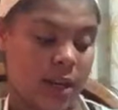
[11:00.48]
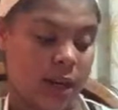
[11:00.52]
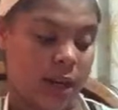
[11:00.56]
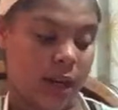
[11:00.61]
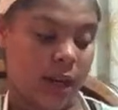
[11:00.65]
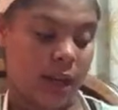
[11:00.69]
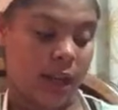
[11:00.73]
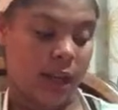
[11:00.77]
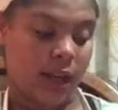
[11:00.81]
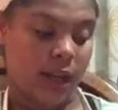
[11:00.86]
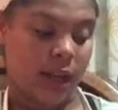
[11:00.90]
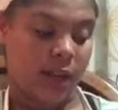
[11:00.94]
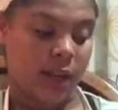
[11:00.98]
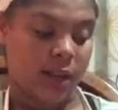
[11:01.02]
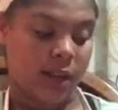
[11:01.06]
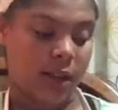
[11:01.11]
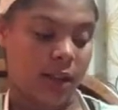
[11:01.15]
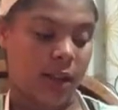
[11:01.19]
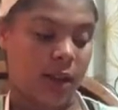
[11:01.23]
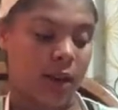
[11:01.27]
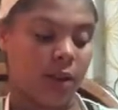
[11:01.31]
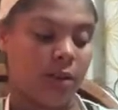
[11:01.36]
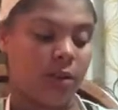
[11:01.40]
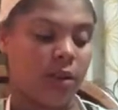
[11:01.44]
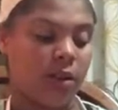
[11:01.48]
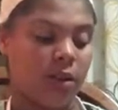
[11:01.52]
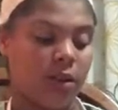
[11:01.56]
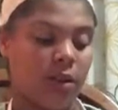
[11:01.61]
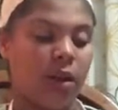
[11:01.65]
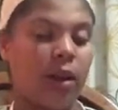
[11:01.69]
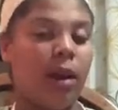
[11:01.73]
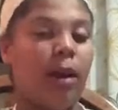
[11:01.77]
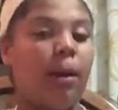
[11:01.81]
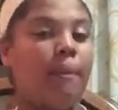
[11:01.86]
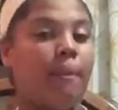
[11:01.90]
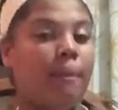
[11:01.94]
and night. Like, that was
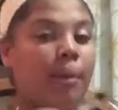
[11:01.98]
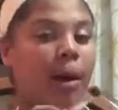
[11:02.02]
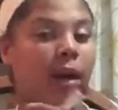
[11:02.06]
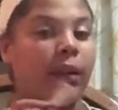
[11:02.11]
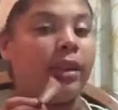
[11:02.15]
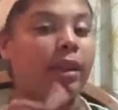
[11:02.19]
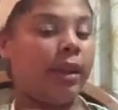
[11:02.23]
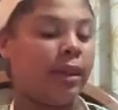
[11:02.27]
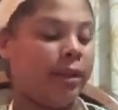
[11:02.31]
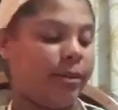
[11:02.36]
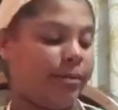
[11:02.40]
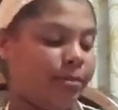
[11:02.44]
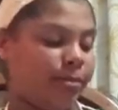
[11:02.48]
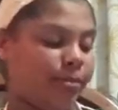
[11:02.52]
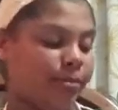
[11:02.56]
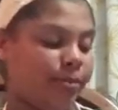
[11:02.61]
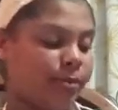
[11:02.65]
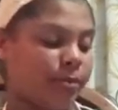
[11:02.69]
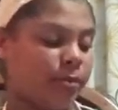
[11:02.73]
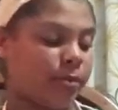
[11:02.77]
literally my thing.